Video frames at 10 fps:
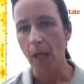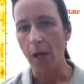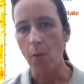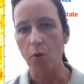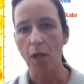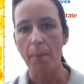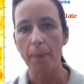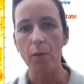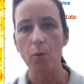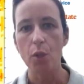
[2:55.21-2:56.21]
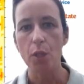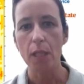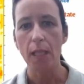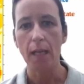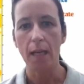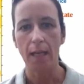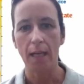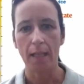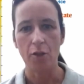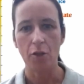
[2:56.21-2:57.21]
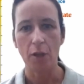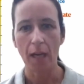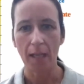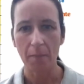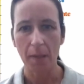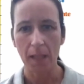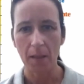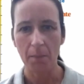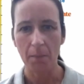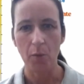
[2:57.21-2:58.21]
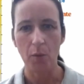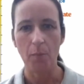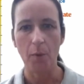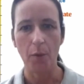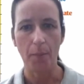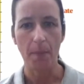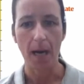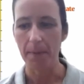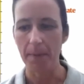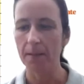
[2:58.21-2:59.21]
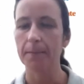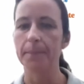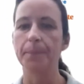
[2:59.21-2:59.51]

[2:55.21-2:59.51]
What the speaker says: I was happy to see a strong agreement between both maps.